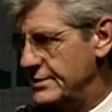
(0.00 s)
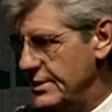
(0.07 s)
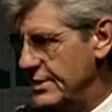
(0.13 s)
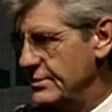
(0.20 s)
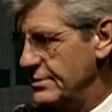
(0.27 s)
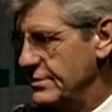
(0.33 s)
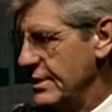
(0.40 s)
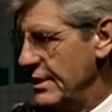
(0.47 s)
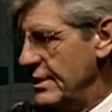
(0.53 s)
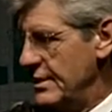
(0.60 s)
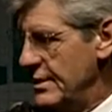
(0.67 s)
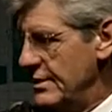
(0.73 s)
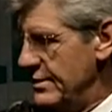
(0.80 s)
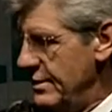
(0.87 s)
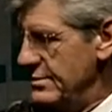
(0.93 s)
those
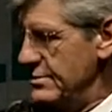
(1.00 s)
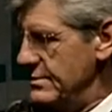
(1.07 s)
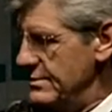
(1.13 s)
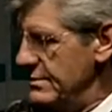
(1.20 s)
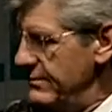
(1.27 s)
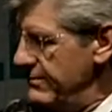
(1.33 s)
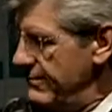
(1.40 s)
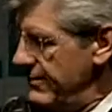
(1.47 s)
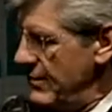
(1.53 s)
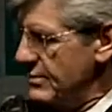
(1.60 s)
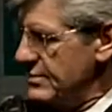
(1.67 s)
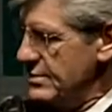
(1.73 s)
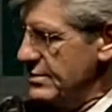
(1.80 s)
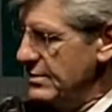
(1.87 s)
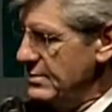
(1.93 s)

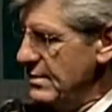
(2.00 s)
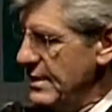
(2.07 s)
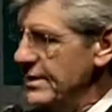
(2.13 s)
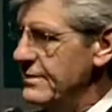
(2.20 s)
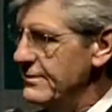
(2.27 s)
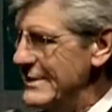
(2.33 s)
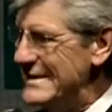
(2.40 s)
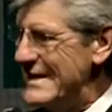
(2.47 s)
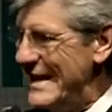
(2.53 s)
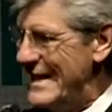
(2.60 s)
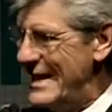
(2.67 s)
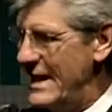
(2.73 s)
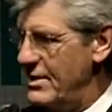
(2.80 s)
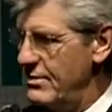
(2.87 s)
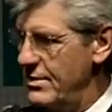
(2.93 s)
folks who live in that
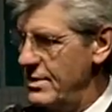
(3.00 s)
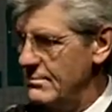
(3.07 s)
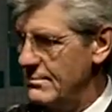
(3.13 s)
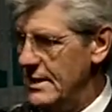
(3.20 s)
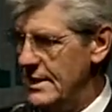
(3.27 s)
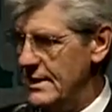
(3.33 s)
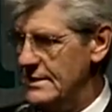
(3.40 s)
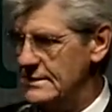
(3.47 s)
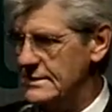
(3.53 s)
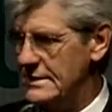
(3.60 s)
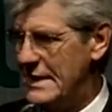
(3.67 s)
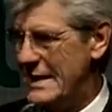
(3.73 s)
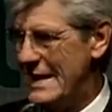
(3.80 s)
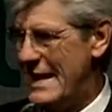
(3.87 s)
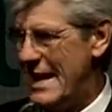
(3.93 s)
area might
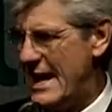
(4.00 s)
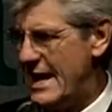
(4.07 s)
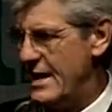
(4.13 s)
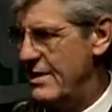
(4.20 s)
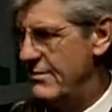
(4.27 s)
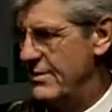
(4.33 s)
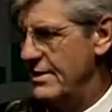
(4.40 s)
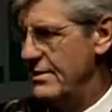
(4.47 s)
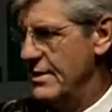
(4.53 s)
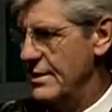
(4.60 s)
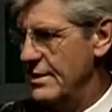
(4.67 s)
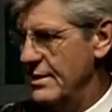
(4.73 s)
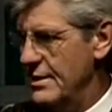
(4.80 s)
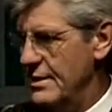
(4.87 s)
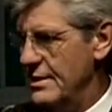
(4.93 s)
not have. It
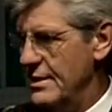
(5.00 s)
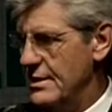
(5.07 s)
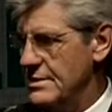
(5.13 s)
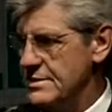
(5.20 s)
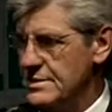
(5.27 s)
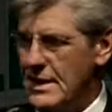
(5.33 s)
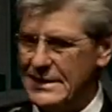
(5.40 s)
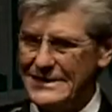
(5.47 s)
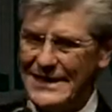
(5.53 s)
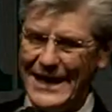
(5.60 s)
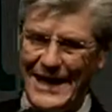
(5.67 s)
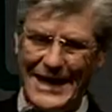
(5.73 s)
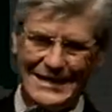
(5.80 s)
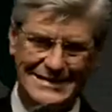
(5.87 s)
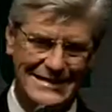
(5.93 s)
is not the
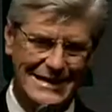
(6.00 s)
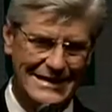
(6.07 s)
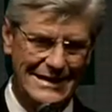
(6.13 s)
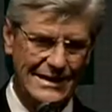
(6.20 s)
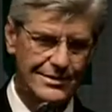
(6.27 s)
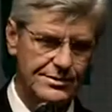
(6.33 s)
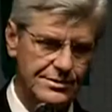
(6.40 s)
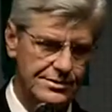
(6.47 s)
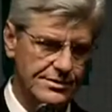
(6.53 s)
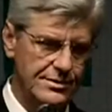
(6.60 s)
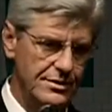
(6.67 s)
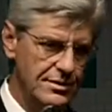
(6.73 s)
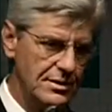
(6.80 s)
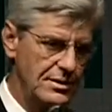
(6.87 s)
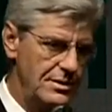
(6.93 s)
high-tech
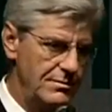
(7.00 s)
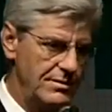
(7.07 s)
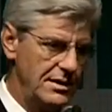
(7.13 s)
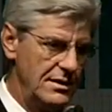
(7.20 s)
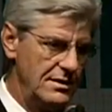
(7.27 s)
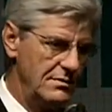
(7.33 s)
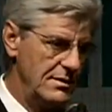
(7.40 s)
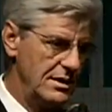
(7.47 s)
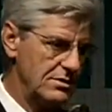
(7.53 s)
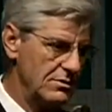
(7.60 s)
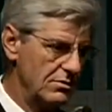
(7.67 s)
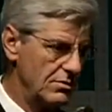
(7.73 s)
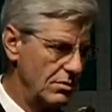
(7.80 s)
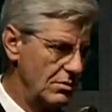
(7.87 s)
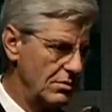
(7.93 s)
industry that could be in the
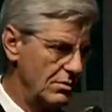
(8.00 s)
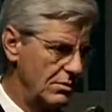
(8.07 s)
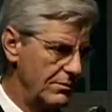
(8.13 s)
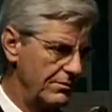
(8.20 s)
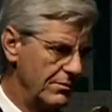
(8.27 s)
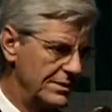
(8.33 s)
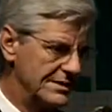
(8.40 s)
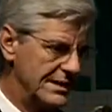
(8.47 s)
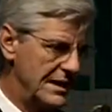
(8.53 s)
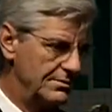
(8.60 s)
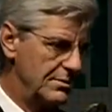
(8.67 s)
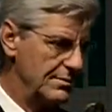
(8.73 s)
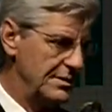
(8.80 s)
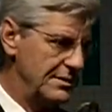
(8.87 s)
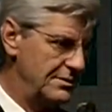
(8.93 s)
medical corridor, for
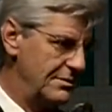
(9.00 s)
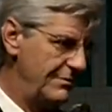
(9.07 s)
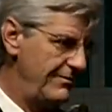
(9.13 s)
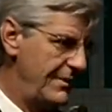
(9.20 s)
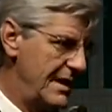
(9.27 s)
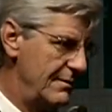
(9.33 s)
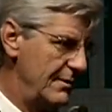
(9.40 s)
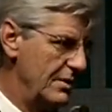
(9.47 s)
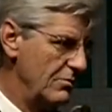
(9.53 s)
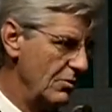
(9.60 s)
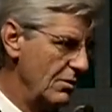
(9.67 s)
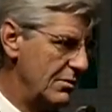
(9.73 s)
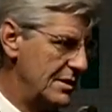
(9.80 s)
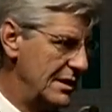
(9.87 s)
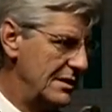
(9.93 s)
example, but to a family
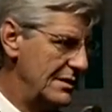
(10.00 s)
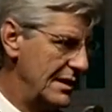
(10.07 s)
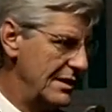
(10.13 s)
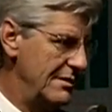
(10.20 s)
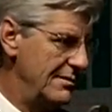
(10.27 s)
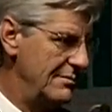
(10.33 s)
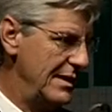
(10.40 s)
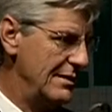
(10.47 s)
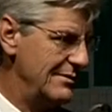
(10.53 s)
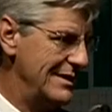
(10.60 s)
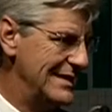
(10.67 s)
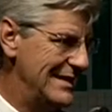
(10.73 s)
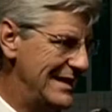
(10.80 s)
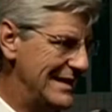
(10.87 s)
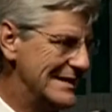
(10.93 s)
working there in
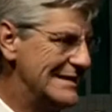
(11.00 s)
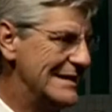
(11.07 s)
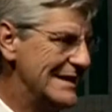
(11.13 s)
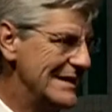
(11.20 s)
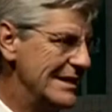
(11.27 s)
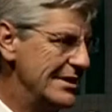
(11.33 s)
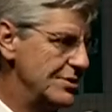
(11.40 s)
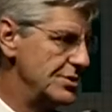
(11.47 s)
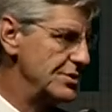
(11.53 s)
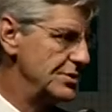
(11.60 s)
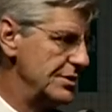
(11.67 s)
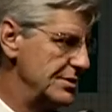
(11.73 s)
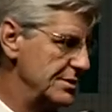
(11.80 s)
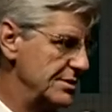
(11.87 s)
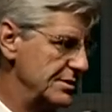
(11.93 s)
Marion County, it's
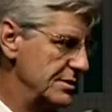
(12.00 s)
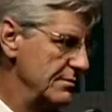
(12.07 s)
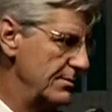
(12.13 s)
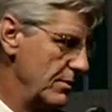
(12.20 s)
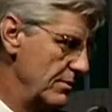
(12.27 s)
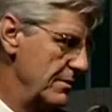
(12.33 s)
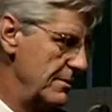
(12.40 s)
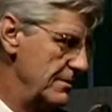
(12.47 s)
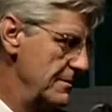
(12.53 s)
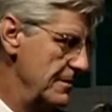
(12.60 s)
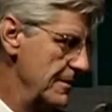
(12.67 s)
just as important.